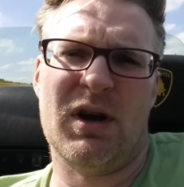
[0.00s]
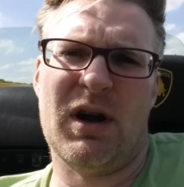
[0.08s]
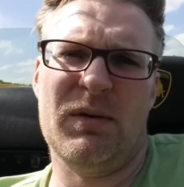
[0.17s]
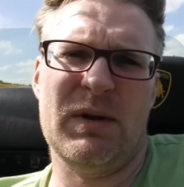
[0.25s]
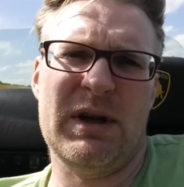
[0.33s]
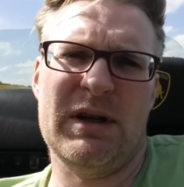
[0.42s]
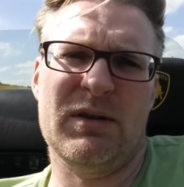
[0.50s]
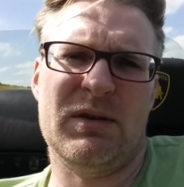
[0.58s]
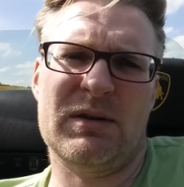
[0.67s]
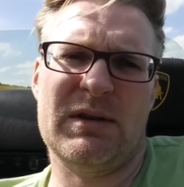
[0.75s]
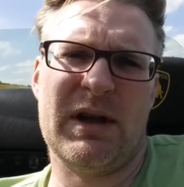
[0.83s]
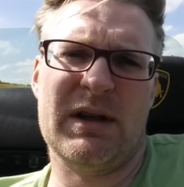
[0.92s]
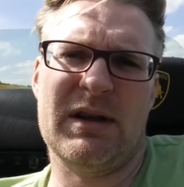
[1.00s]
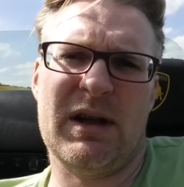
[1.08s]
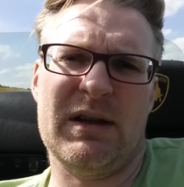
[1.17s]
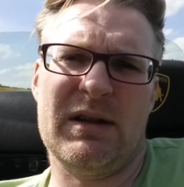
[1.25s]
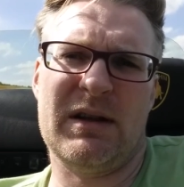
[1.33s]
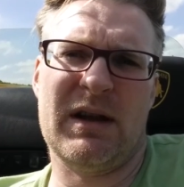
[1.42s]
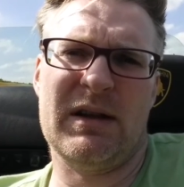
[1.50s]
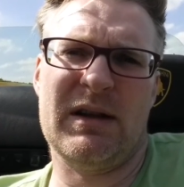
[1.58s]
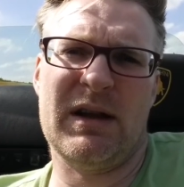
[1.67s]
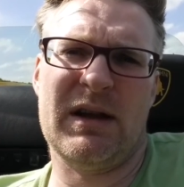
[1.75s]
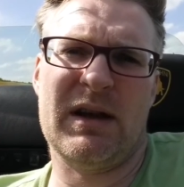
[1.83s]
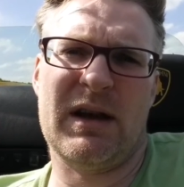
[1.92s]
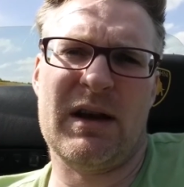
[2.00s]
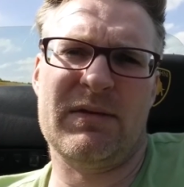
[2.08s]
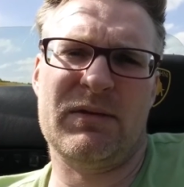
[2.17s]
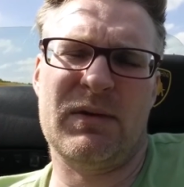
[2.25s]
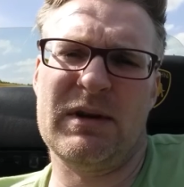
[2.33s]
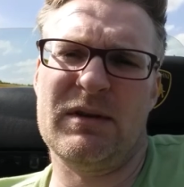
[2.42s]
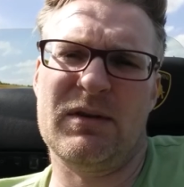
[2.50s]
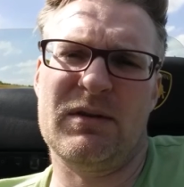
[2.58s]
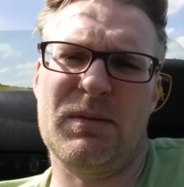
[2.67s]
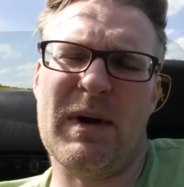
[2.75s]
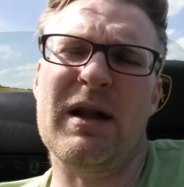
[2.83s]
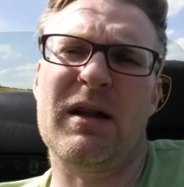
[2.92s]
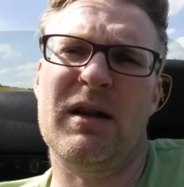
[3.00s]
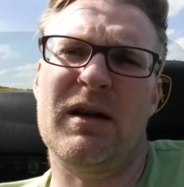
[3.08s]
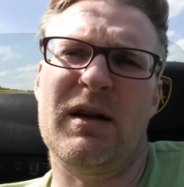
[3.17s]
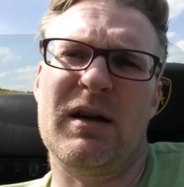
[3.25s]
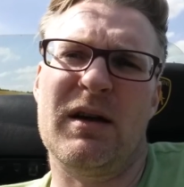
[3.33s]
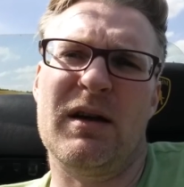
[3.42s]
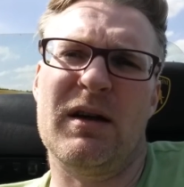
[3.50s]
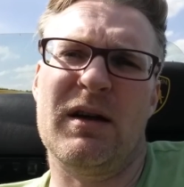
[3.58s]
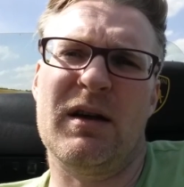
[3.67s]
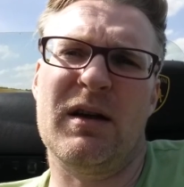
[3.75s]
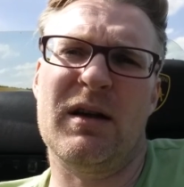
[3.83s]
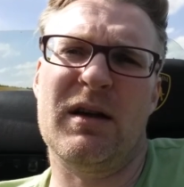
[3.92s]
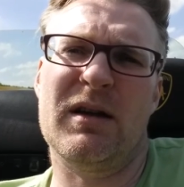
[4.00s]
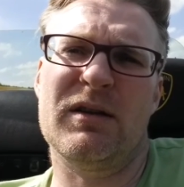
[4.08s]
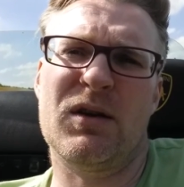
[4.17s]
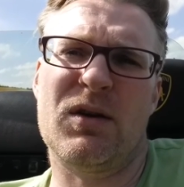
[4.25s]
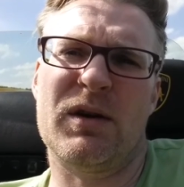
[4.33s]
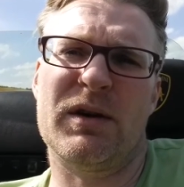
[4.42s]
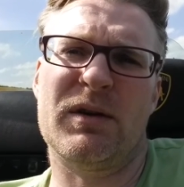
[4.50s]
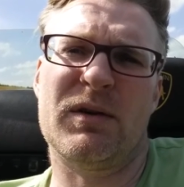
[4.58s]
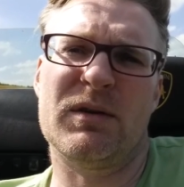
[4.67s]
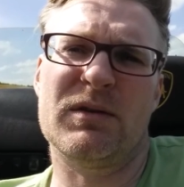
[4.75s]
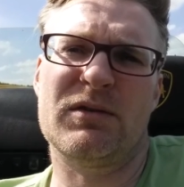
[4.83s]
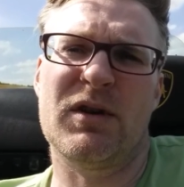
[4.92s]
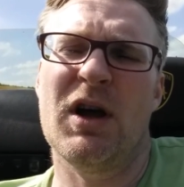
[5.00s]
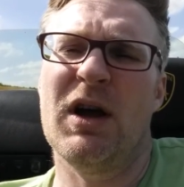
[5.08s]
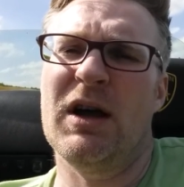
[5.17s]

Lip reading: I really don't think they have treated us well, the coin holders.